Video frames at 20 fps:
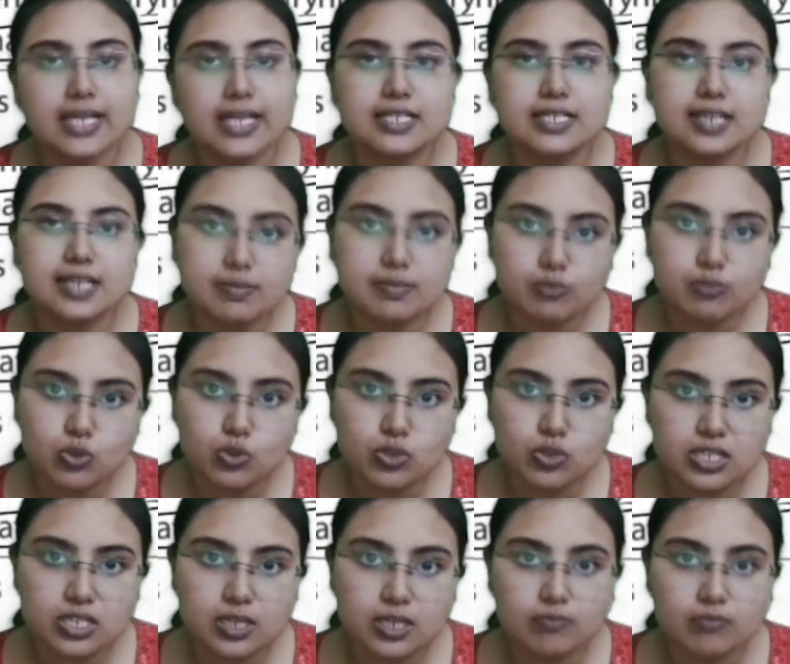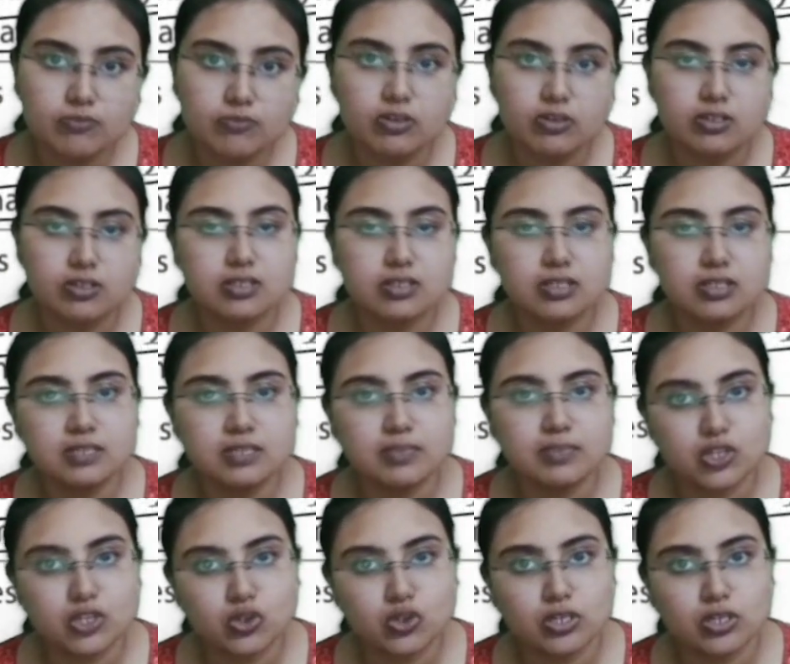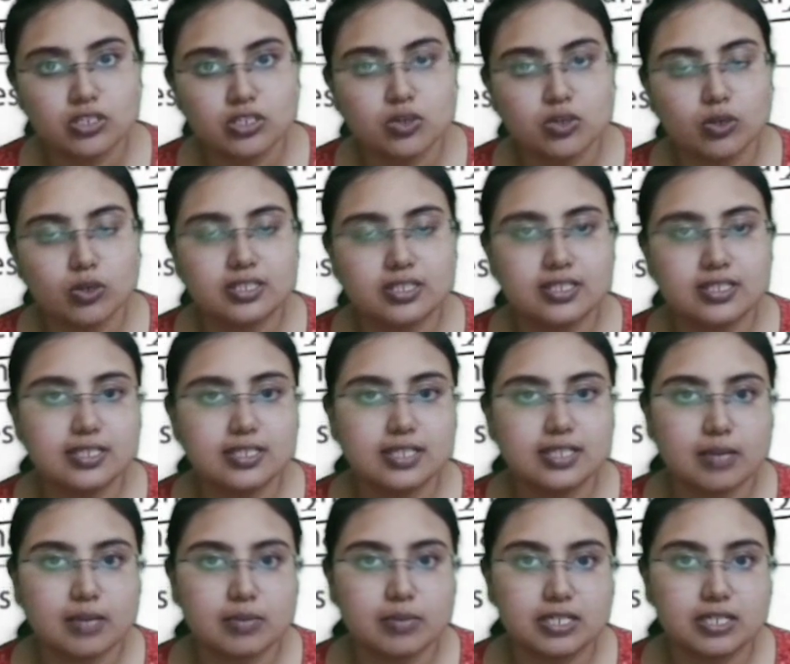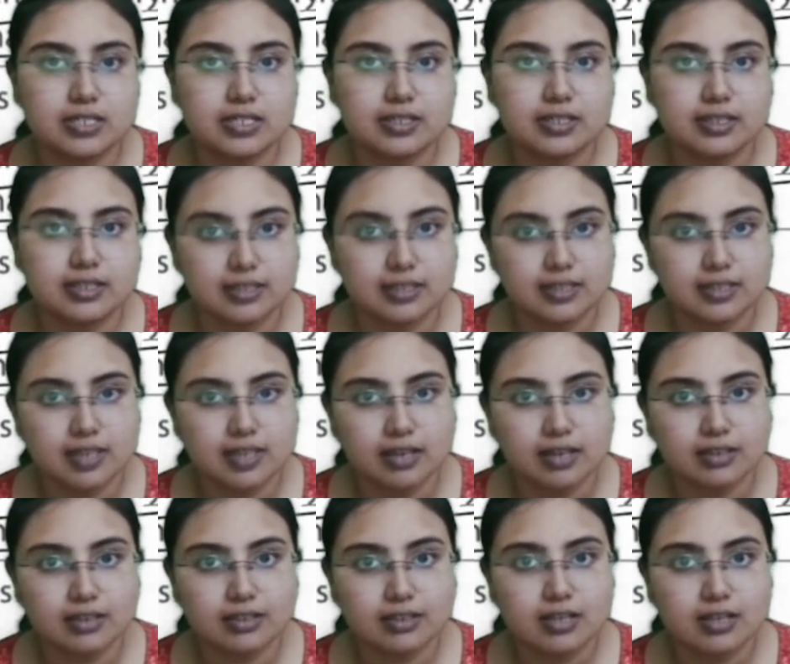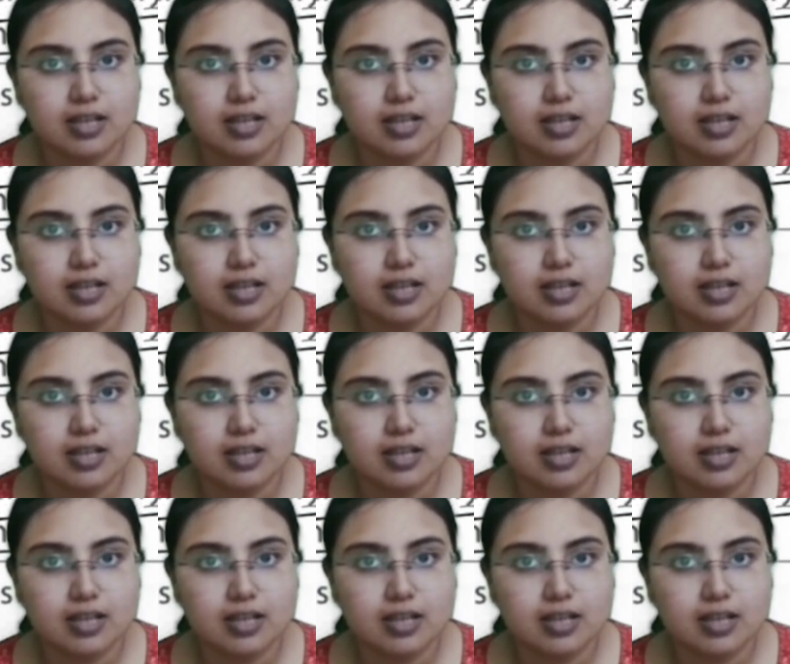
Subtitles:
and type 2 DM versus maturity onset diabetes in the young.